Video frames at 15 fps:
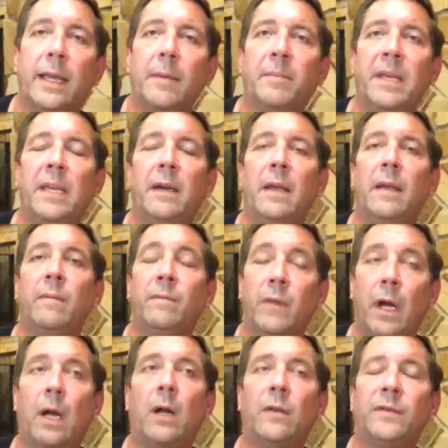They've been
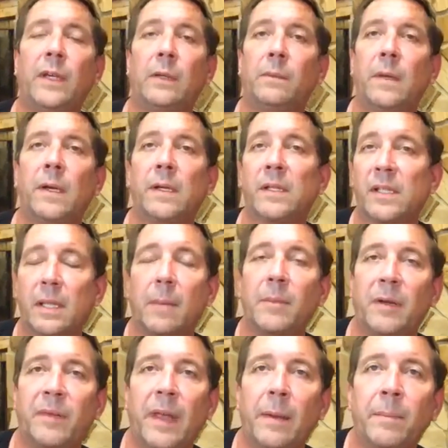involved, uh, some
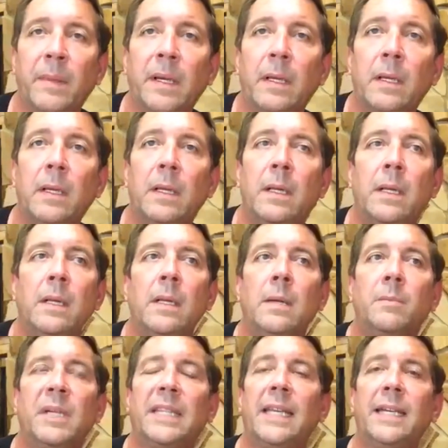of them,
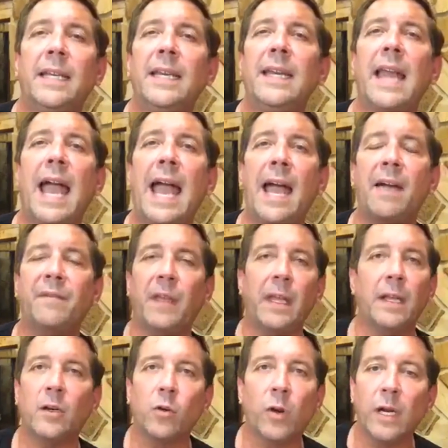but they didn't have
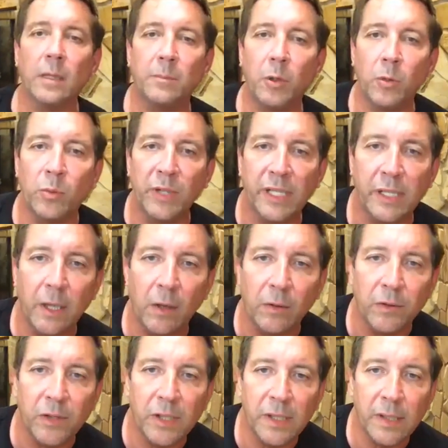incredible
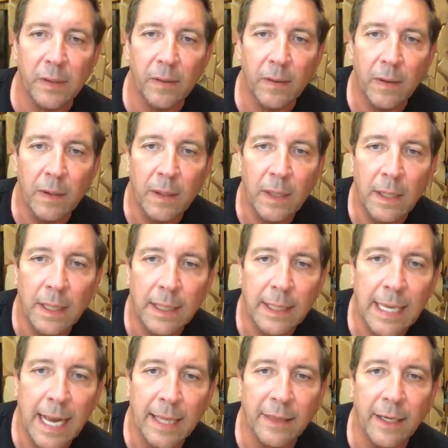results.
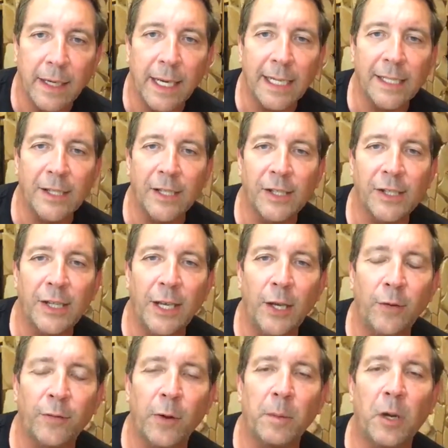Kathy, nice to see
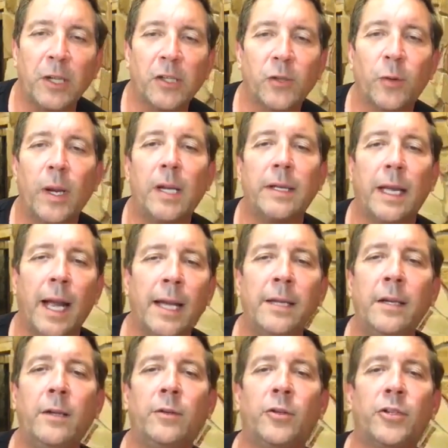you from Australia. I
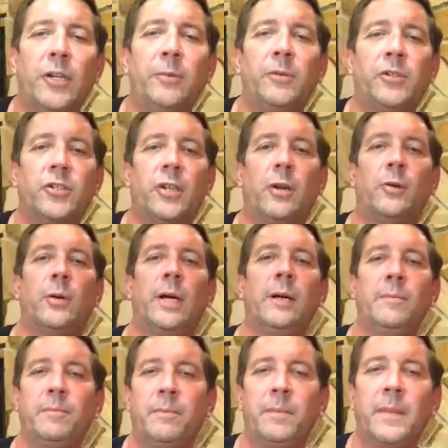knew she would show
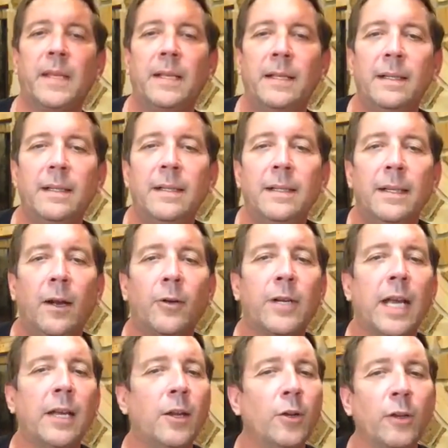up.
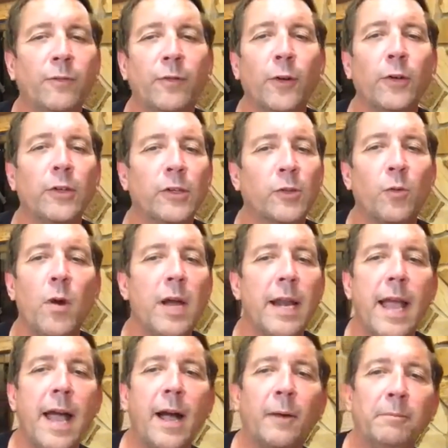Okay, you're the furthest one
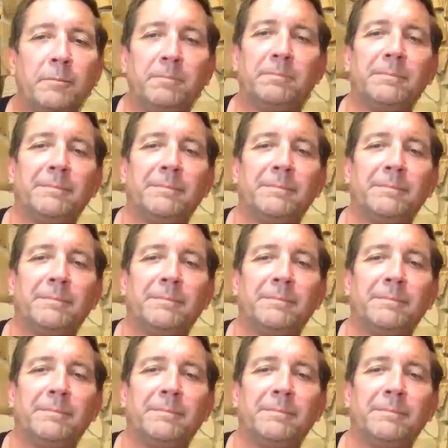out.